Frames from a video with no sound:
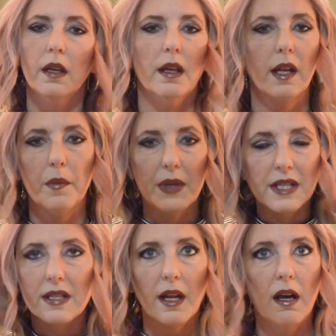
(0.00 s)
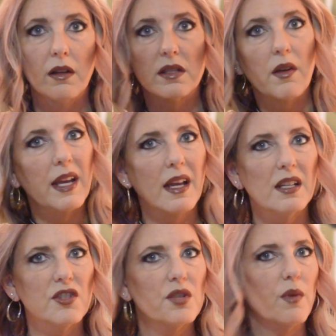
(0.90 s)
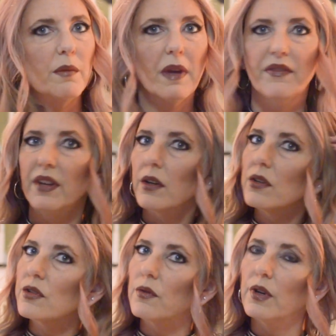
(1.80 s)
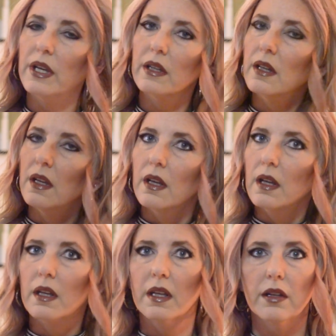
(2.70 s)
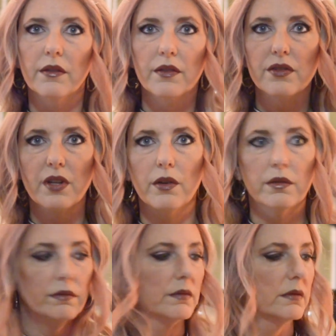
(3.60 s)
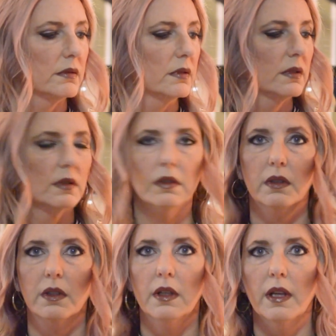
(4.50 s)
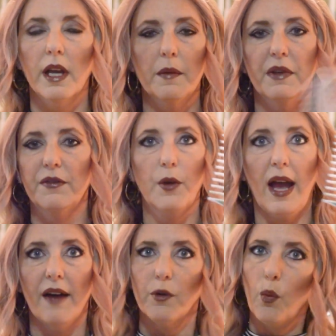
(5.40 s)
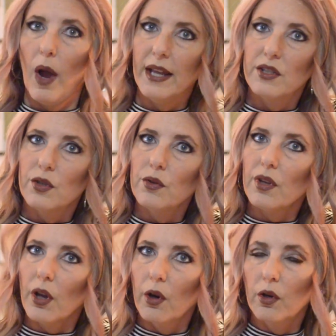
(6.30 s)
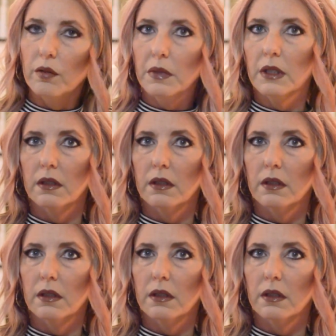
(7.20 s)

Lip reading: And I piece it out. So I kind of just run my fingers through it. There's no, if you have a wide tooth comb,